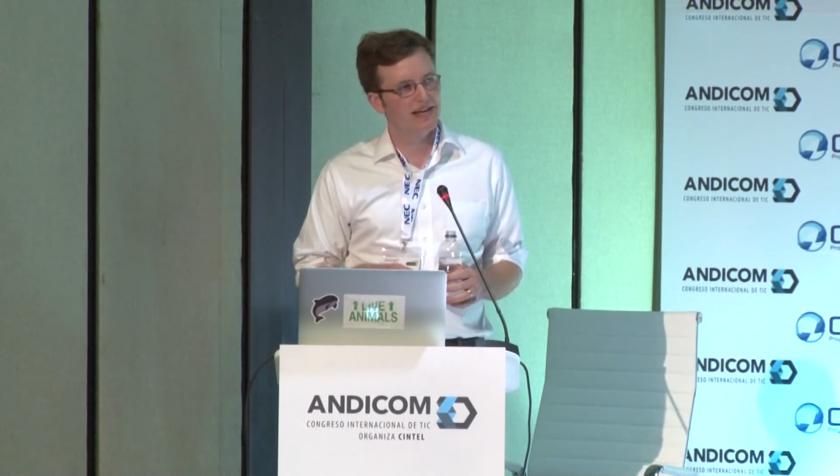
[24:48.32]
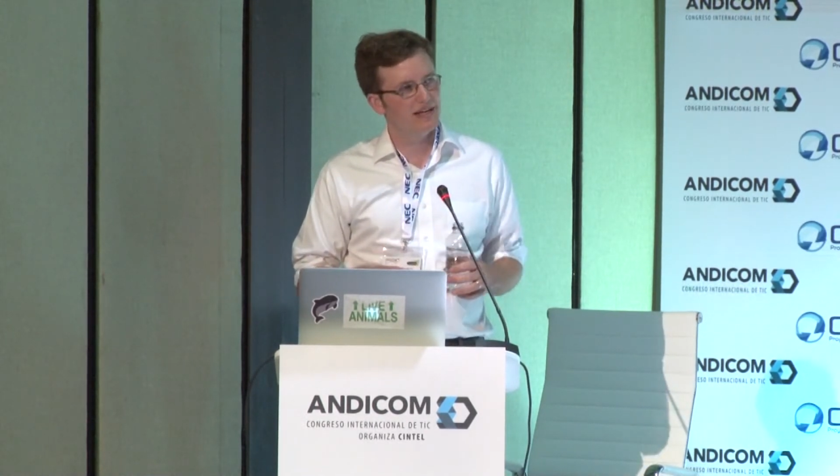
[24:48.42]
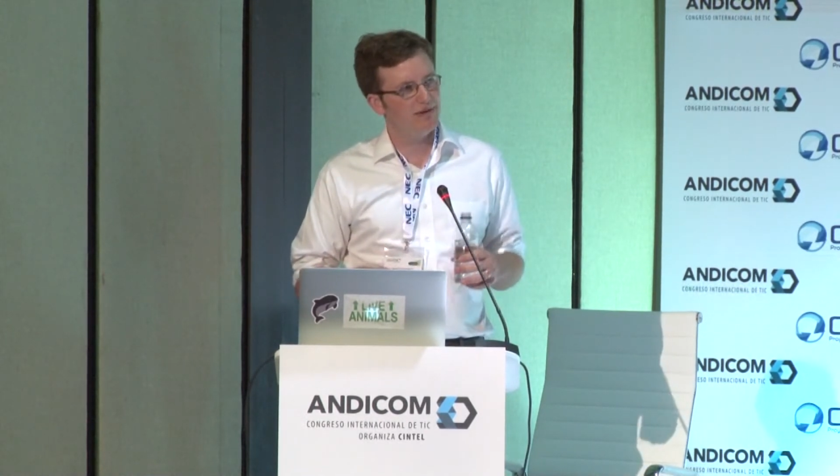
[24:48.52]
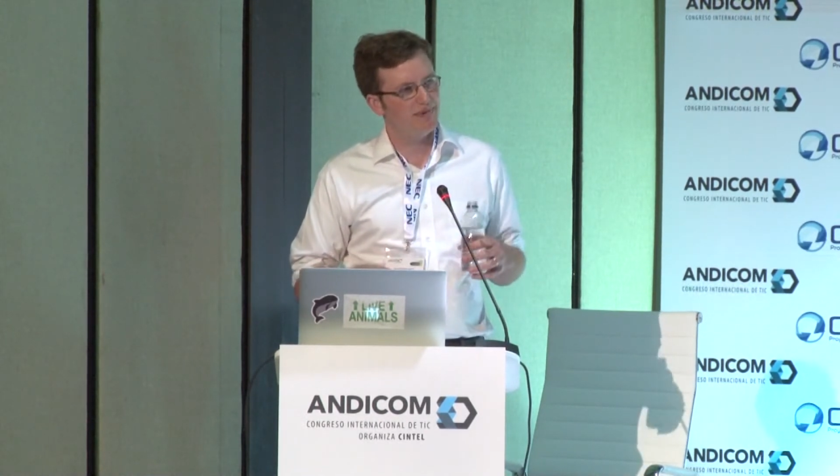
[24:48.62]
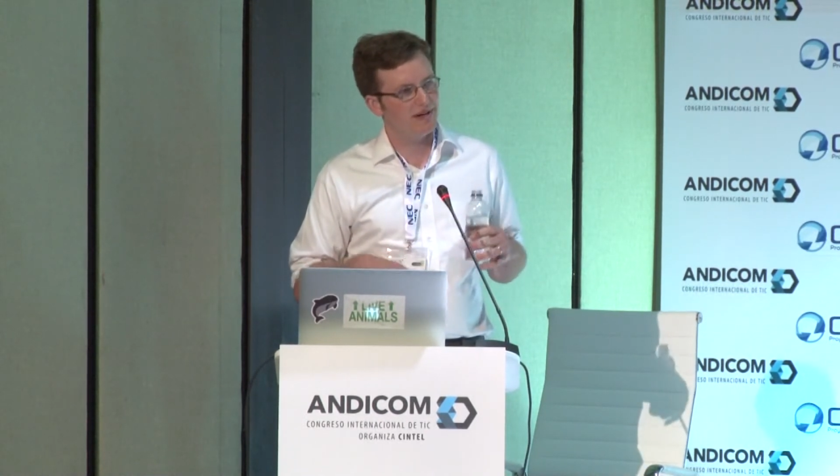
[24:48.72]

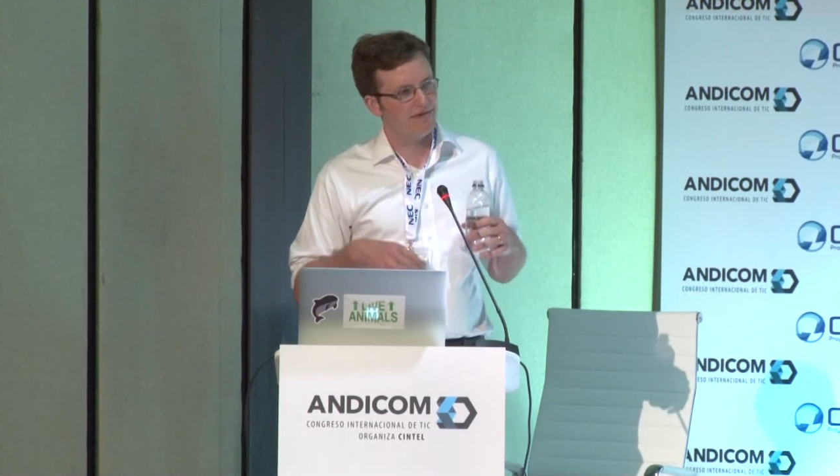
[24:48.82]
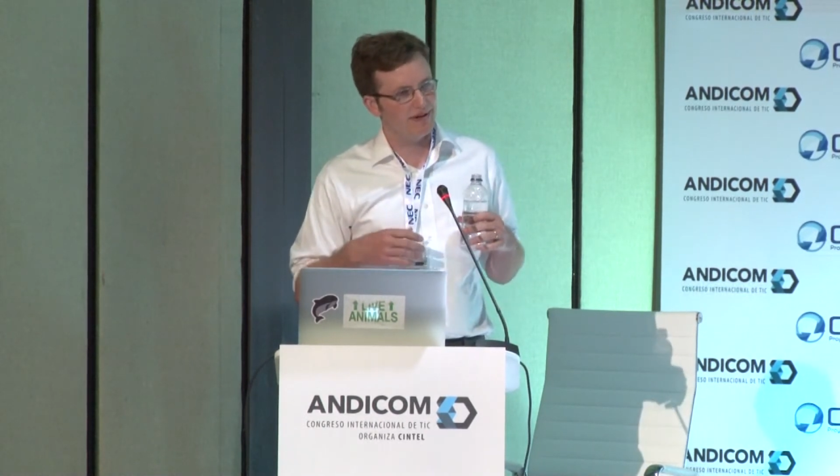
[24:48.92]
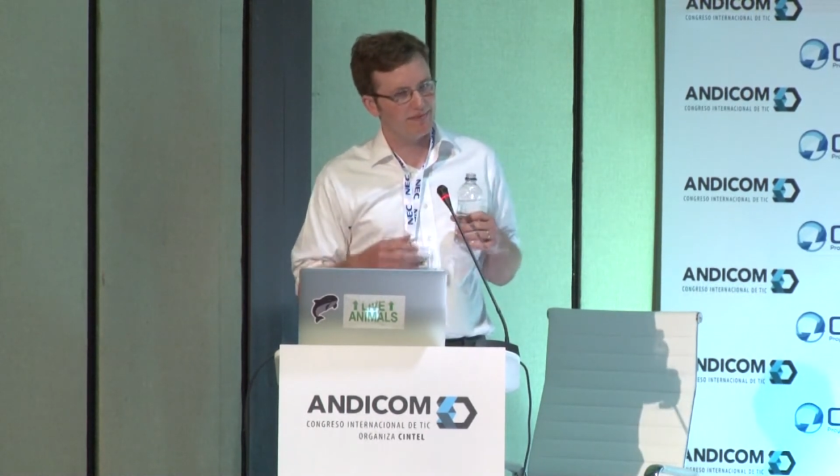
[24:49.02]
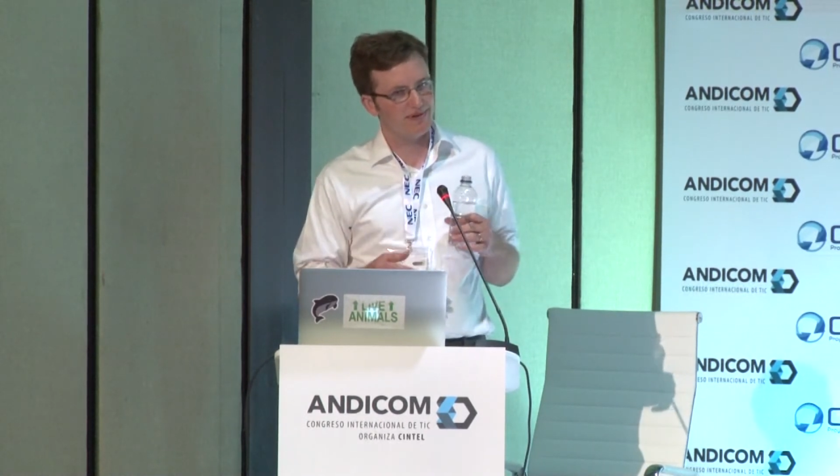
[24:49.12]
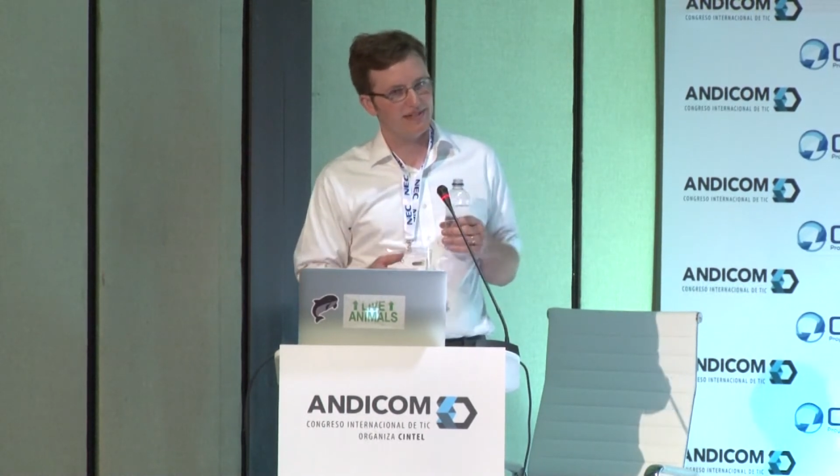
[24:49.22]
You pick
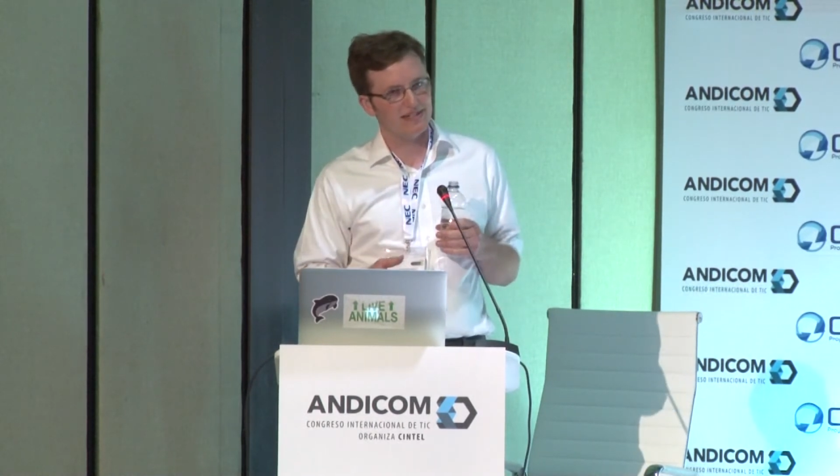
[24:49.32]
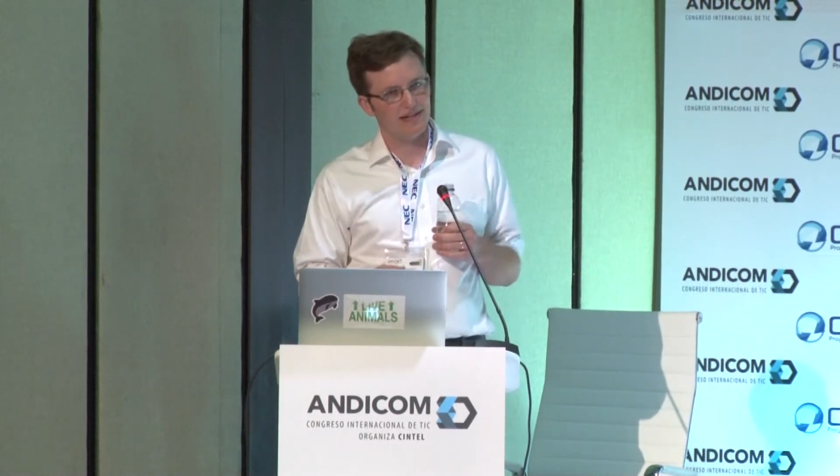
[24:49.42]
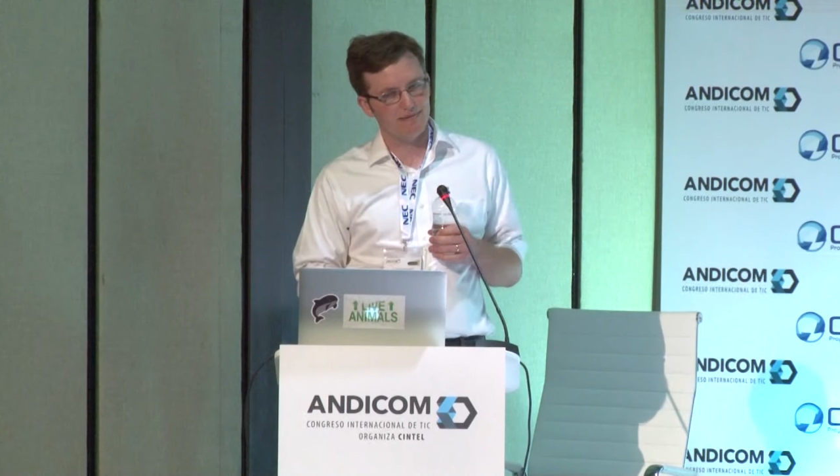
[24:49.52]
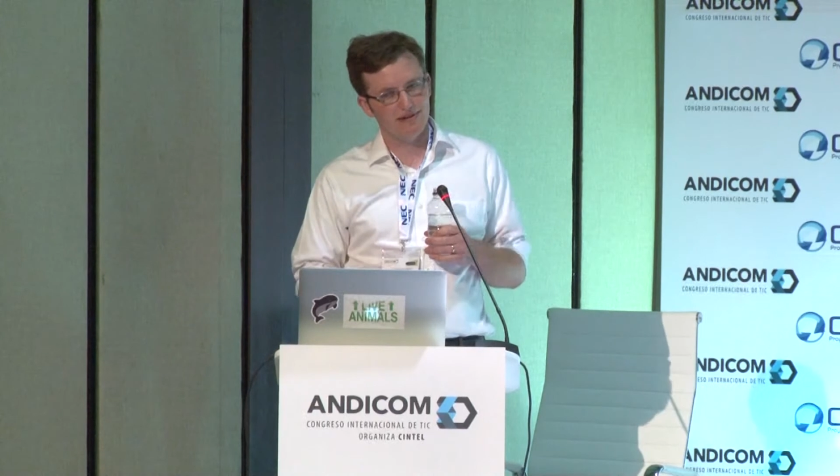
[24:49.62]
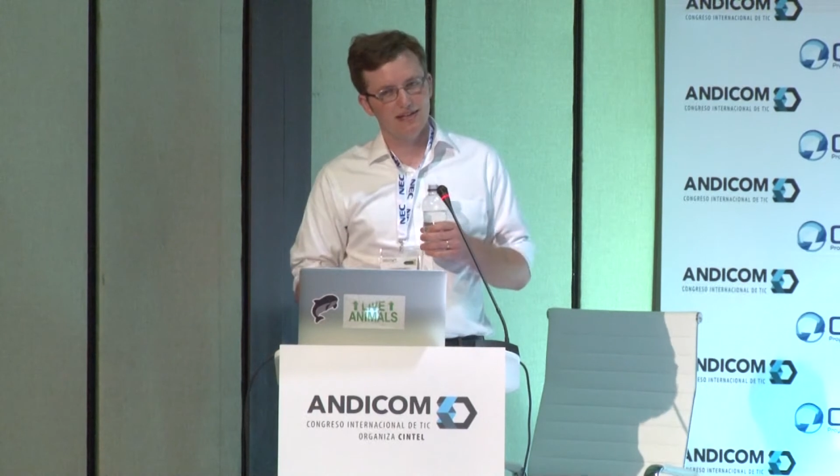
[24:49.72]
one person
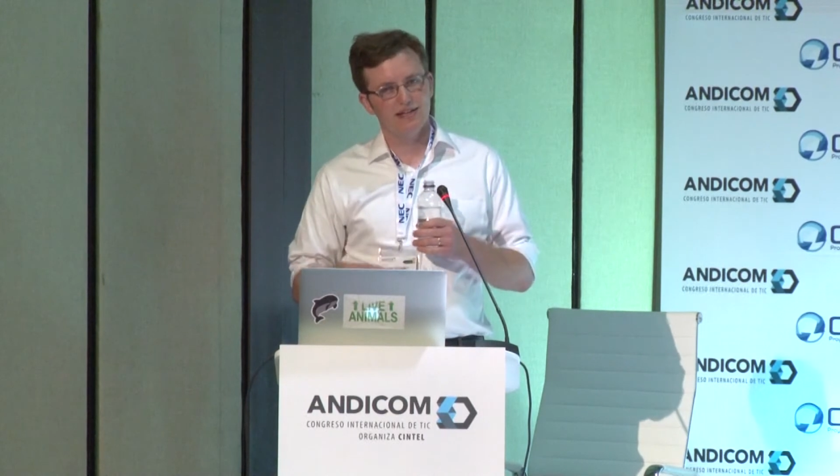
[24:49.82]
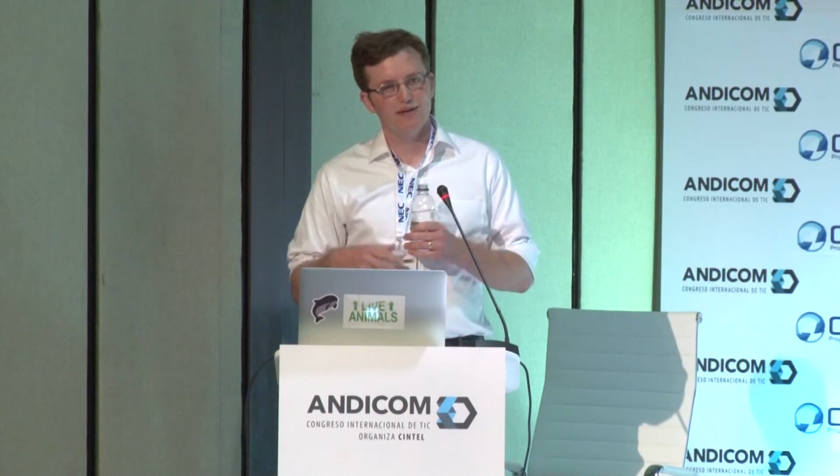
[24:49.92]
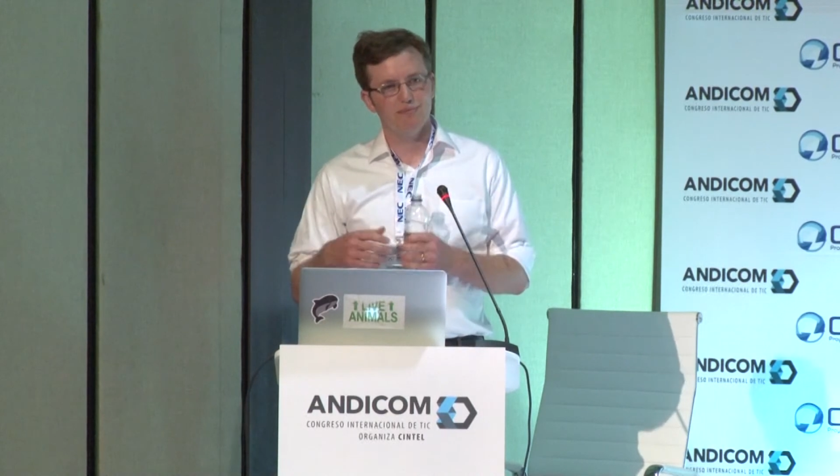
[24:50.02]
up, you